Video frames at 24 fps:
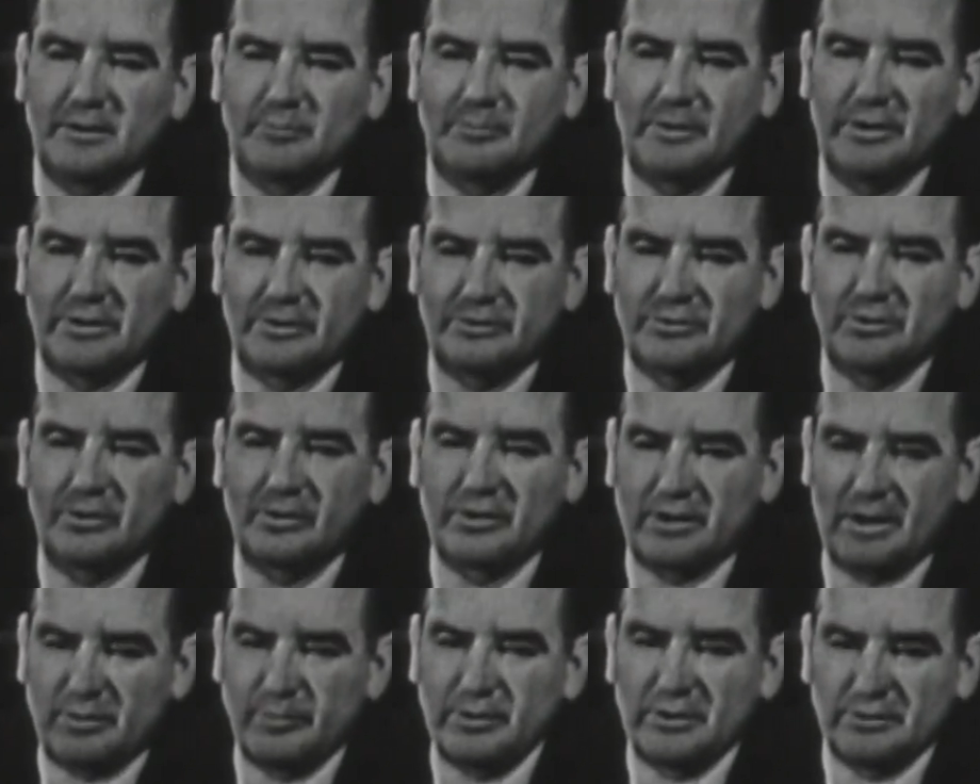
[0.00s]
by the
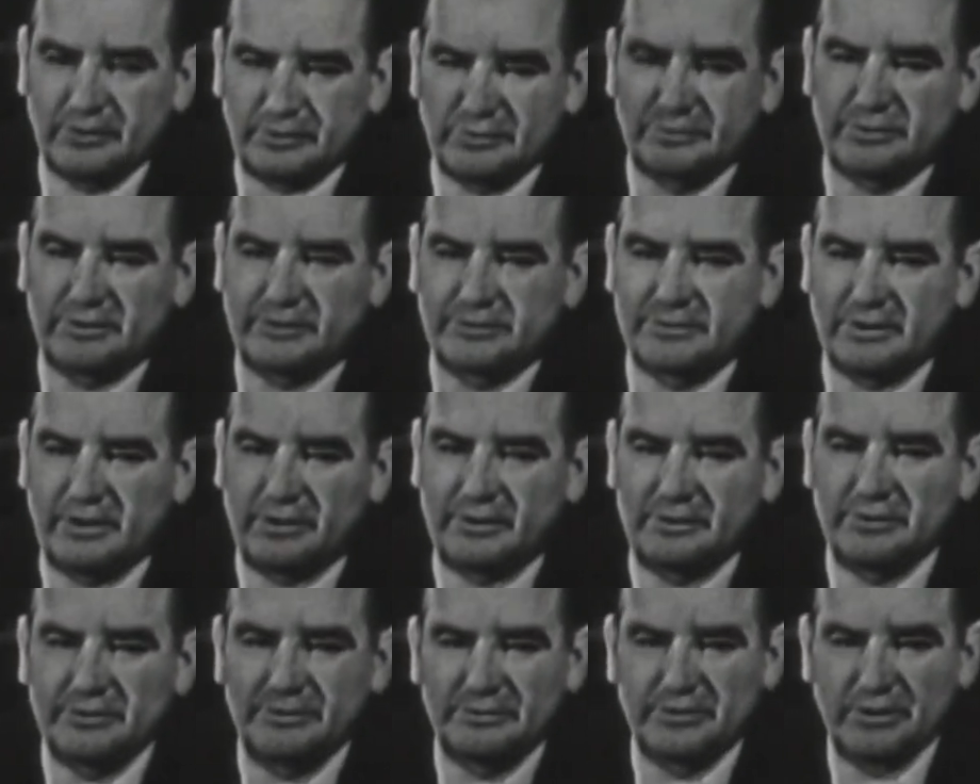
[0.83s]
jury I mean those six
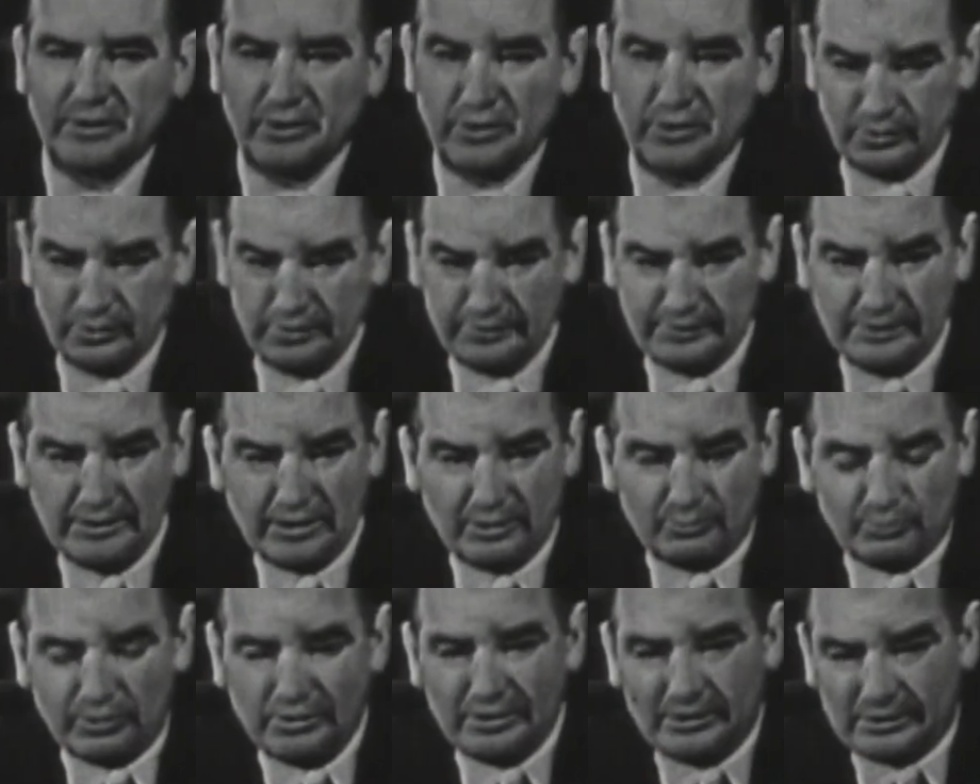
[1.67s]
senators, whether they
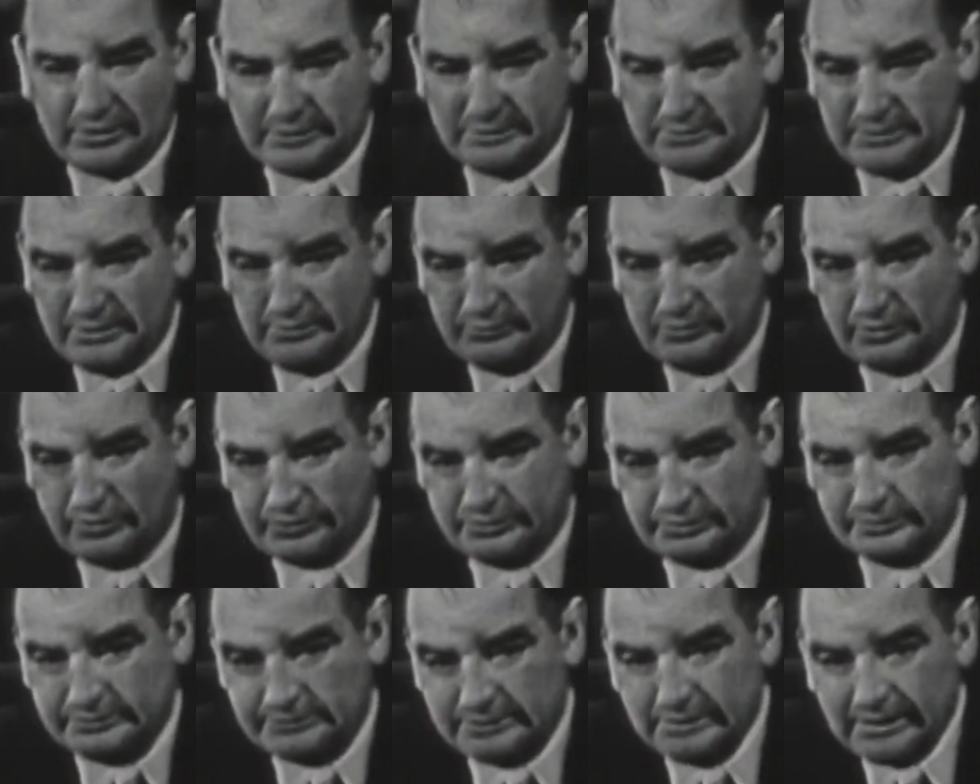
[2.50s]
had preconceived
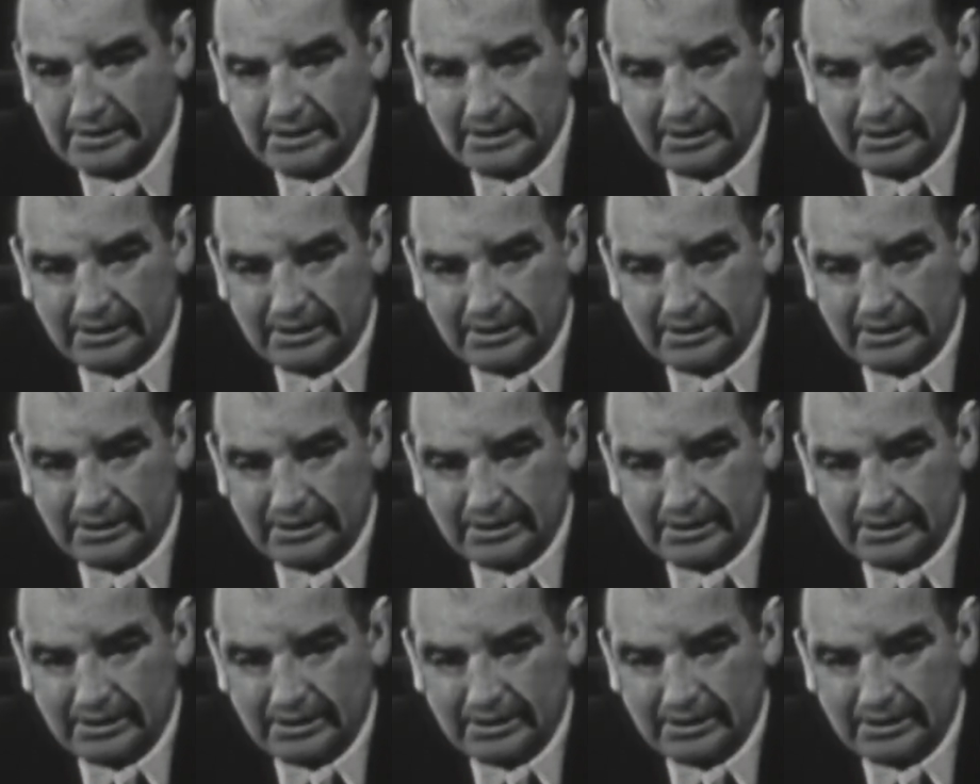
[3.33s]
notions.